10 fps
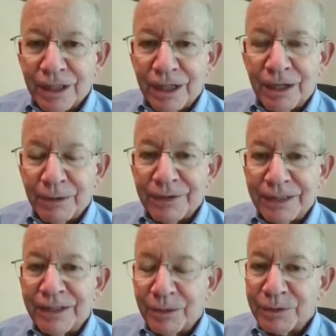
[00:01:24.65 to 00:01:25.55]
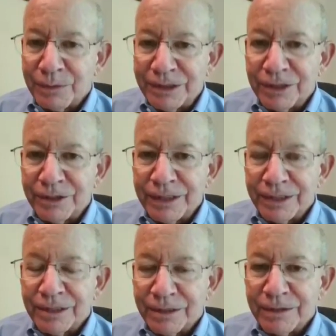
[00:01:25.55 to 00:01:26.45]
that dealt with
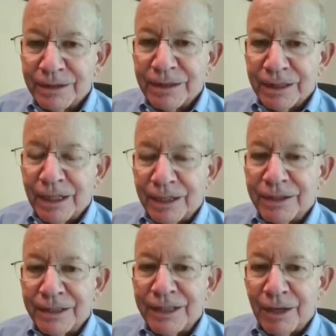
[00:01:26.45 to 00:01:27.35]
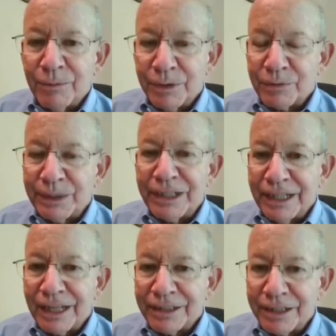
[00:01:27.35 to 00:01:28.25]
resilience, that dealt with
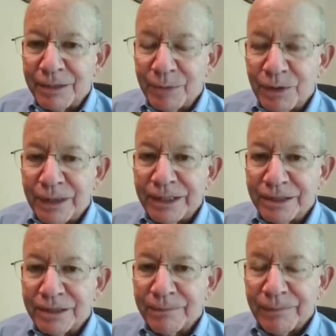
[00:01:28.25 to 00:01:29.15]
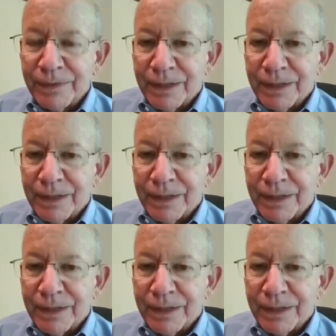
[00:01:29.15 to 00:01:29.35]
reconnecting communities,